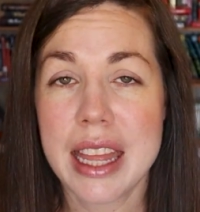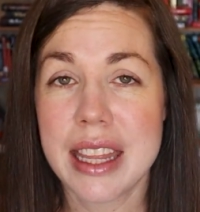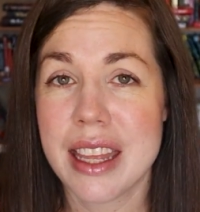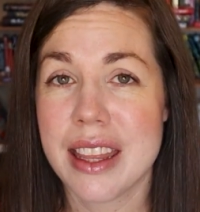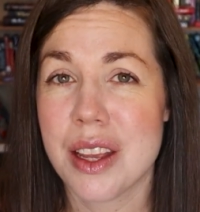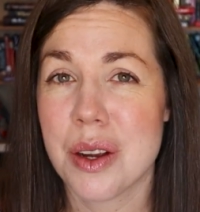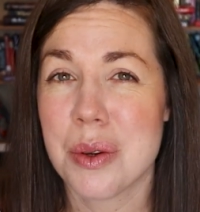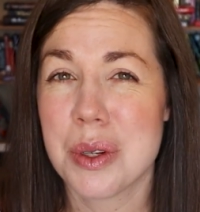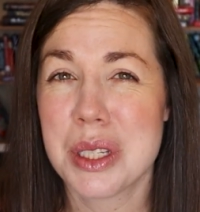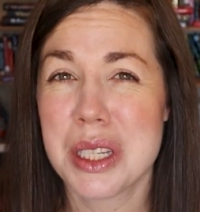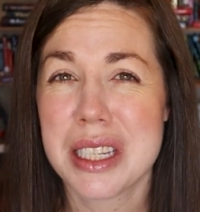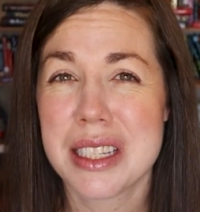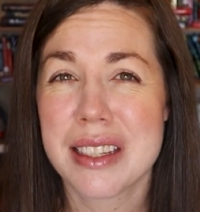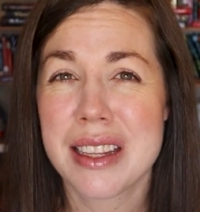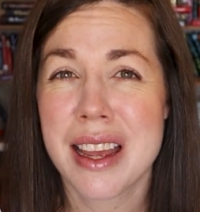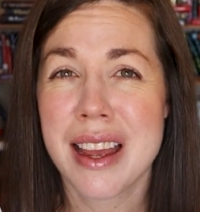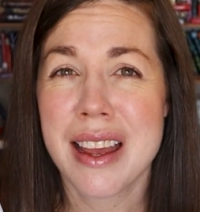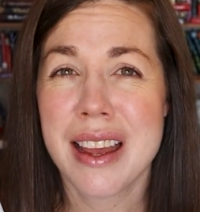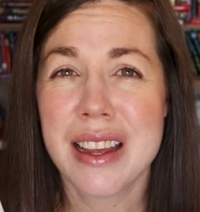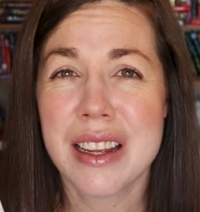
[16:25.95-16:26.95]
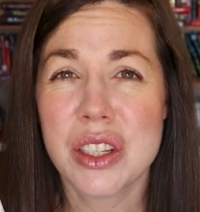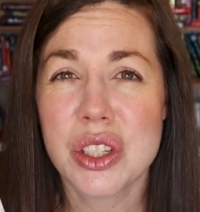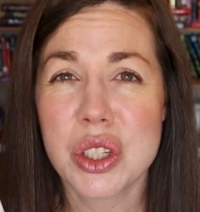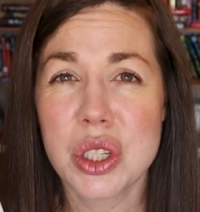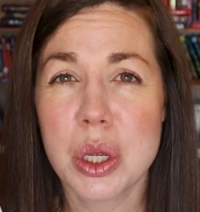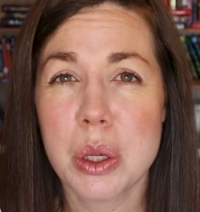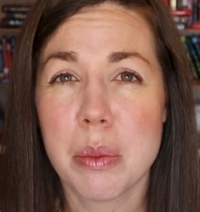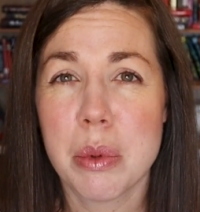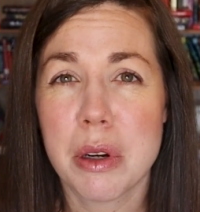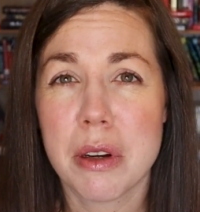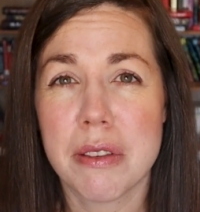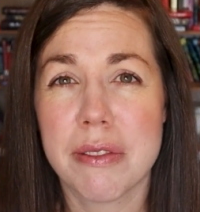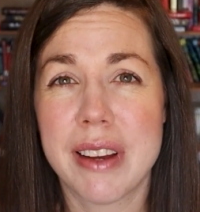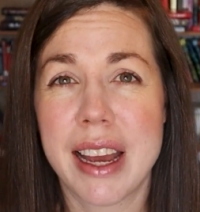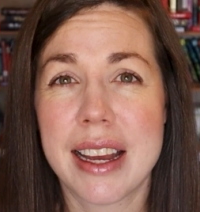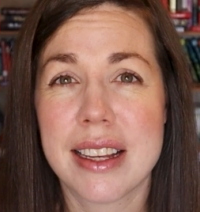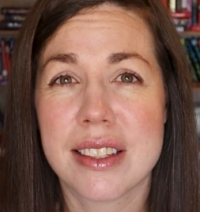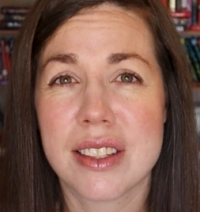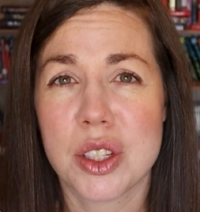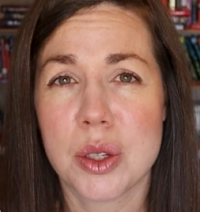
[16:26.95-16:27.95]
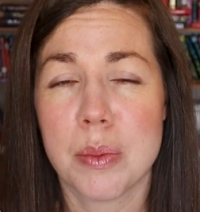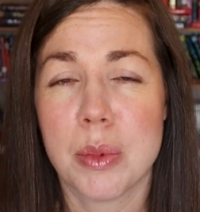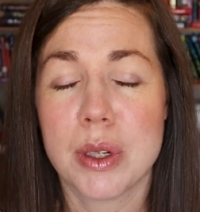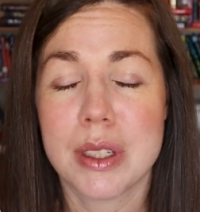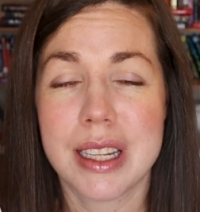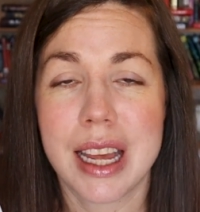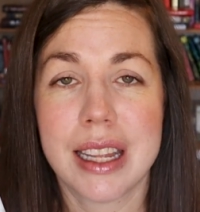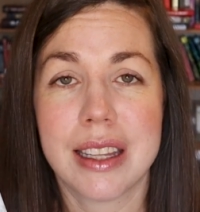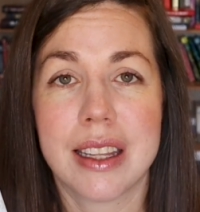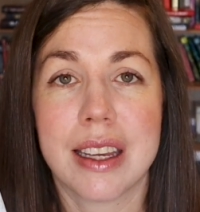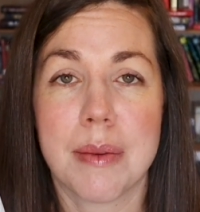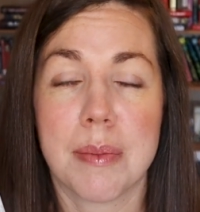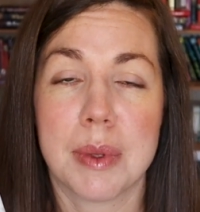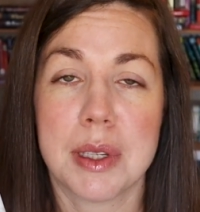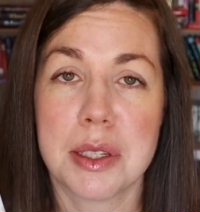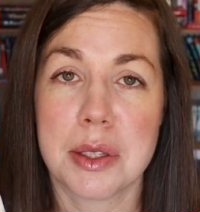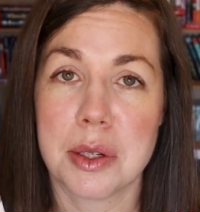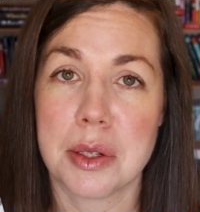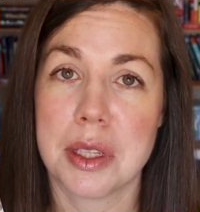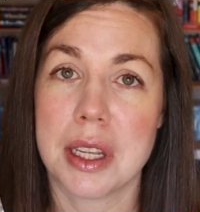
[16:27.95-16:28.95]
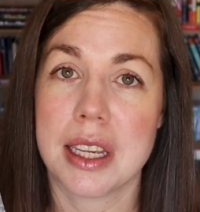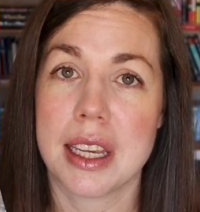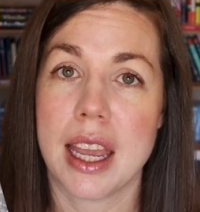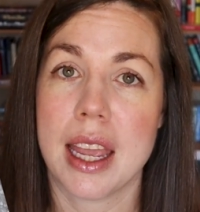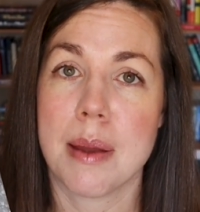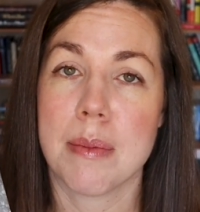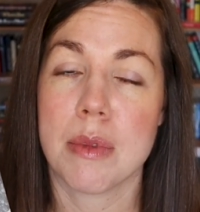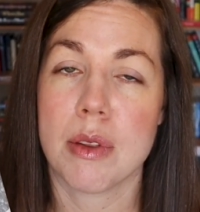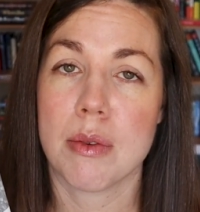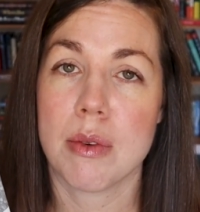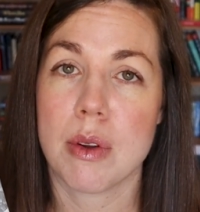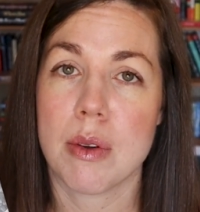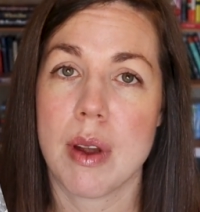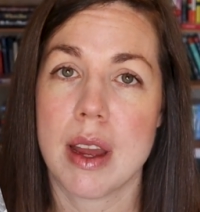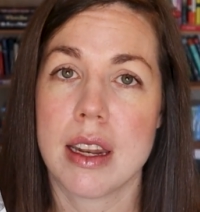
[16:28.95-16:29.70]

And then there was this super fast, super deadly blizzard that came through,